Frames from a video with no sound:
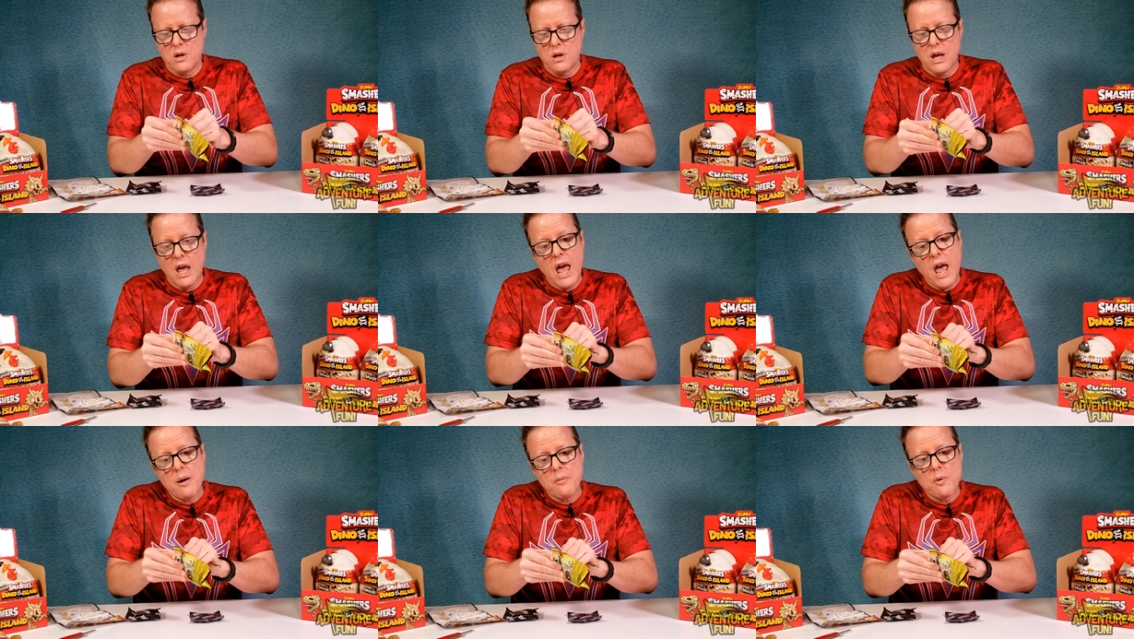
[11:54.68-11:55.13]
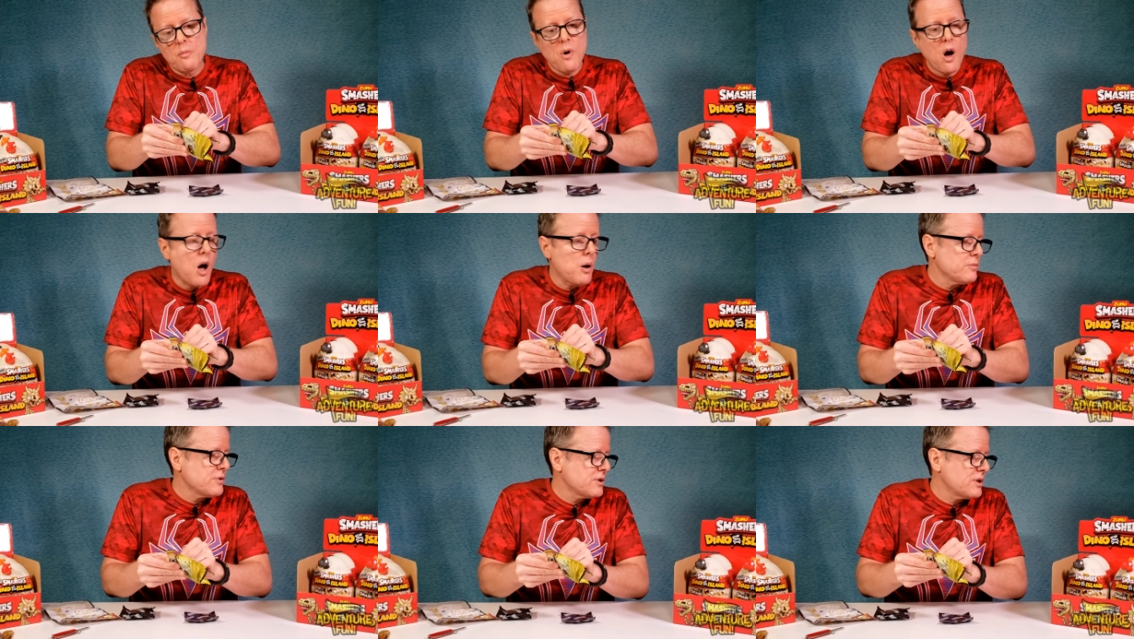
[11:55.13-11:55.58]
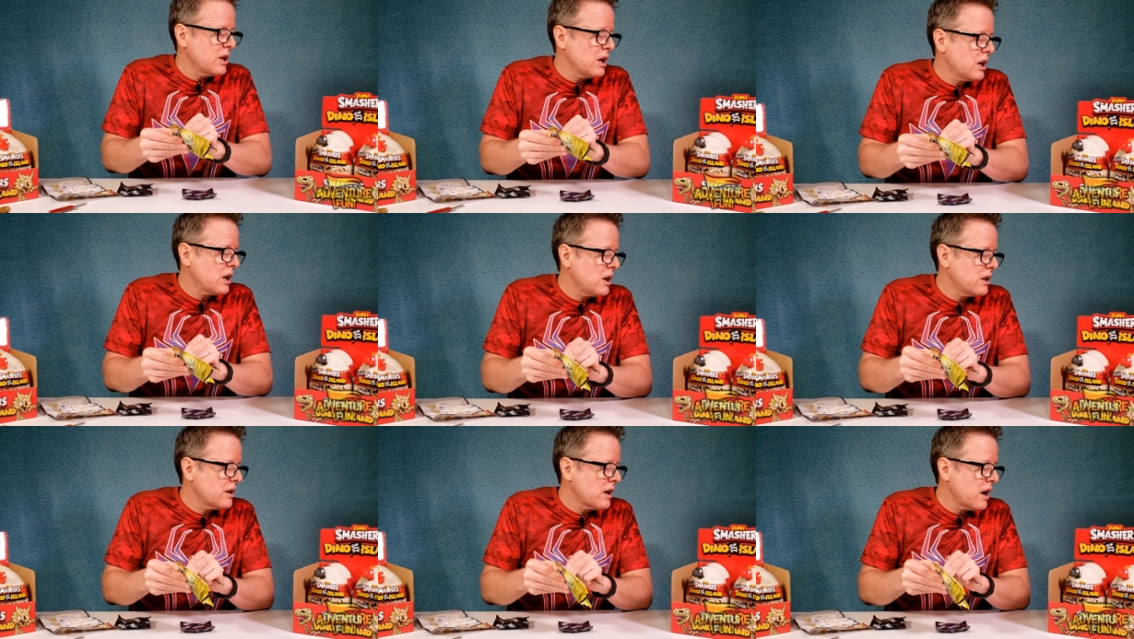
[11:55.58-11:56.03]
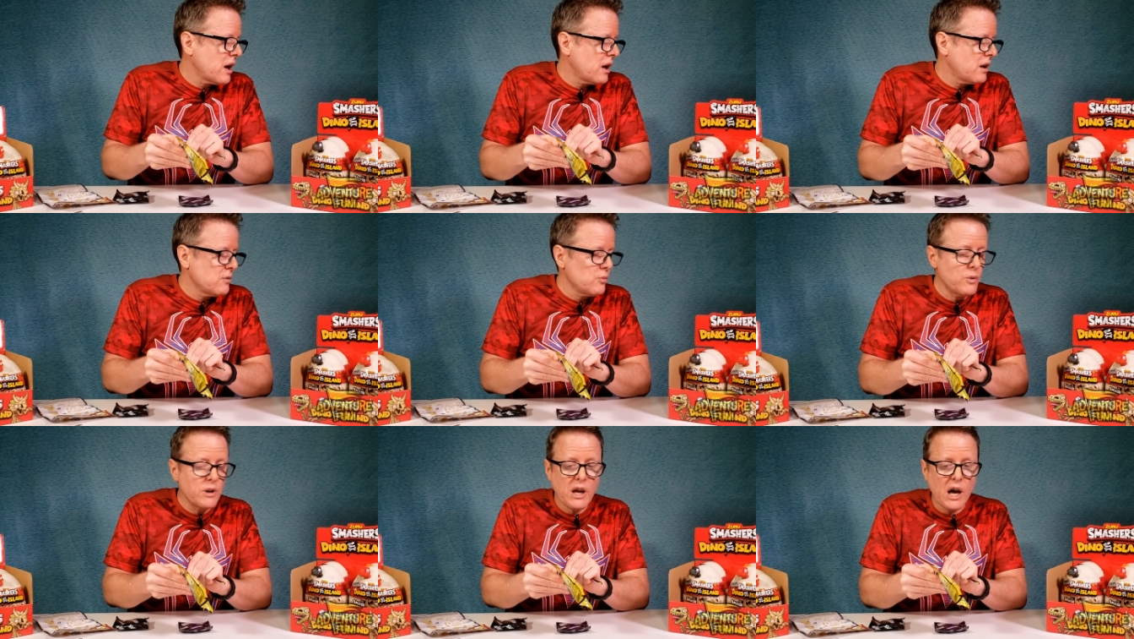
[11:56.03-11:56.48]
Camera mom's thinking
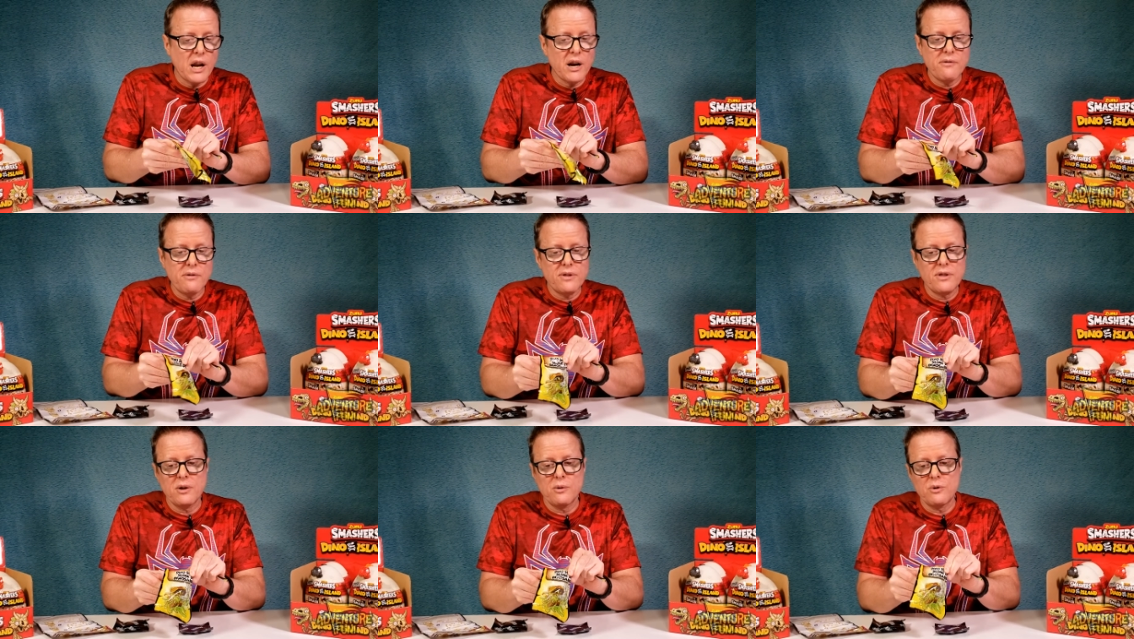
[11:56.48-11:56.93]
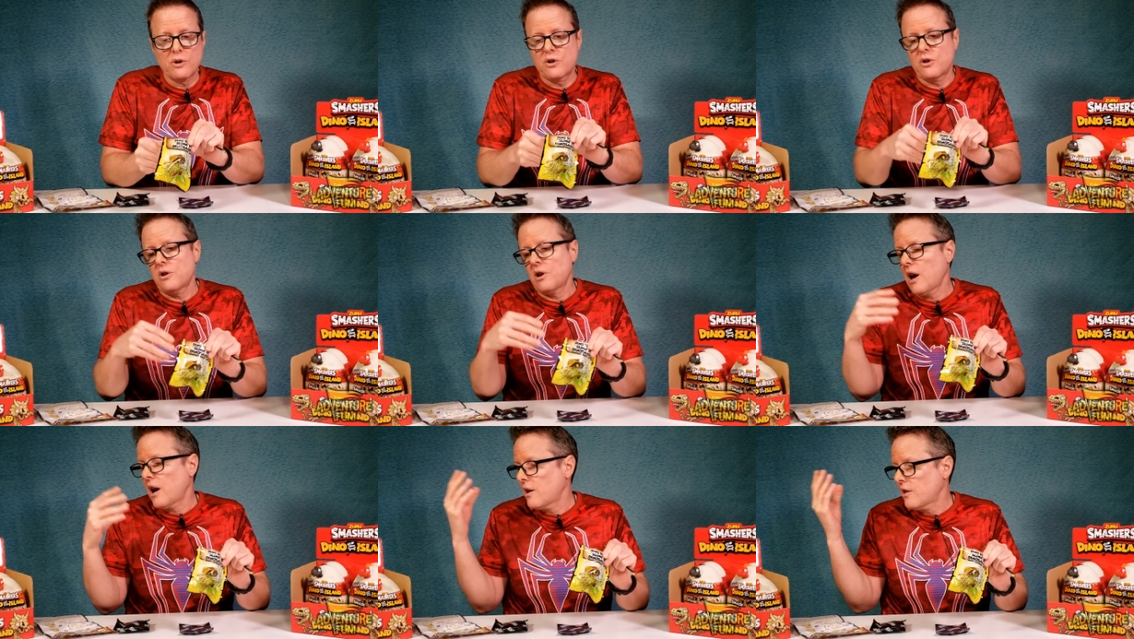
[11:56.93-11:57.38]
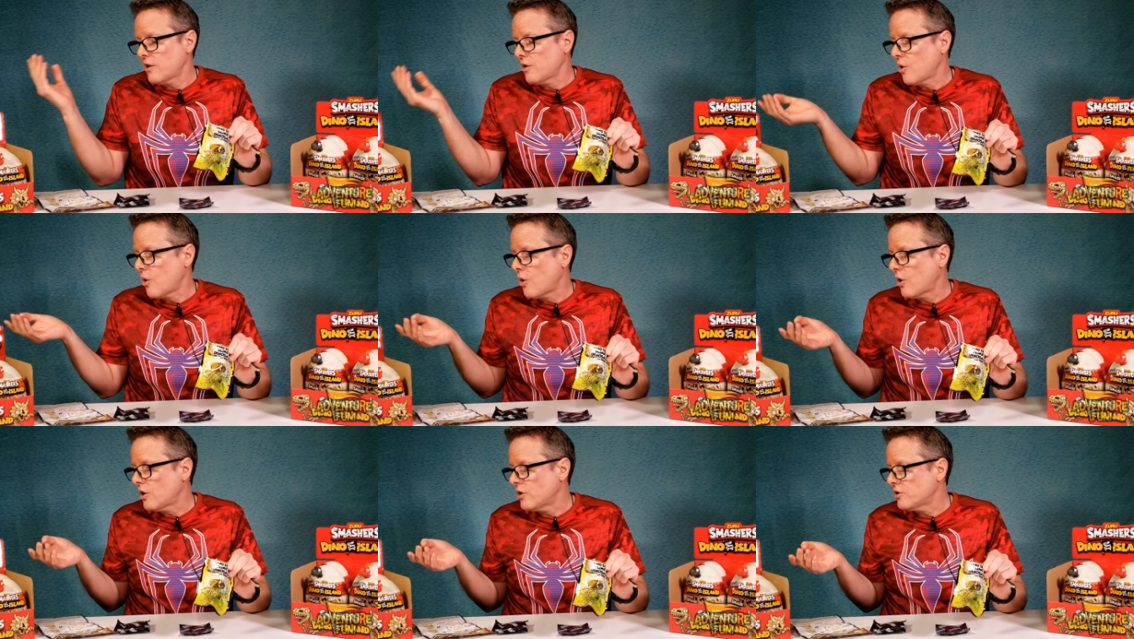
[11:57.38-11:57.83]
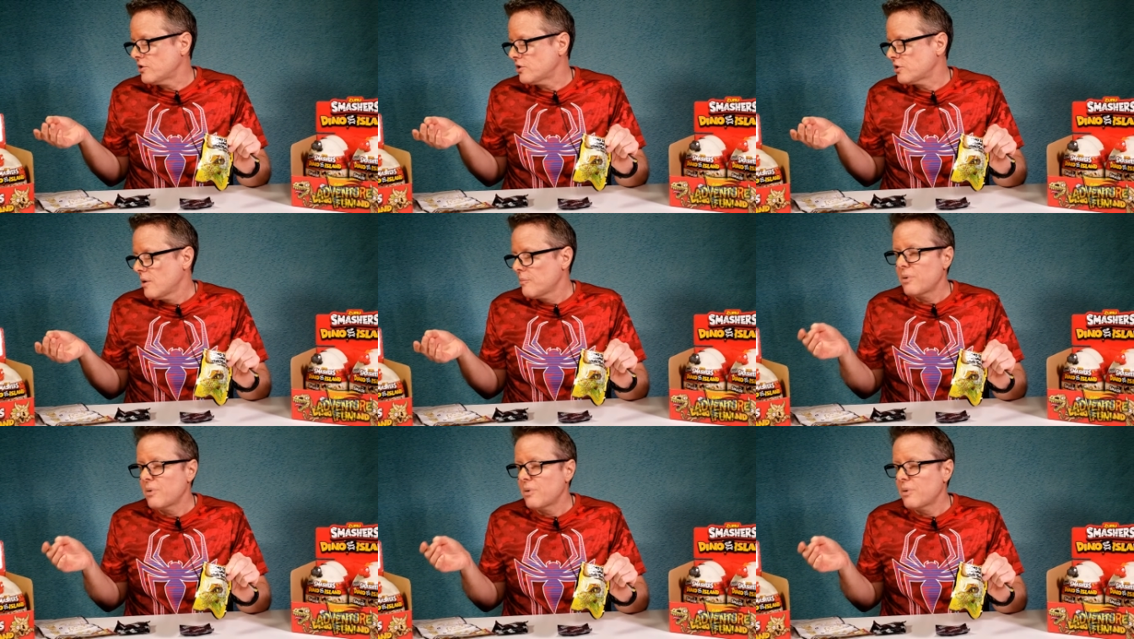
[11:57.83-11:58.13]
that we got everything we could out of the orange.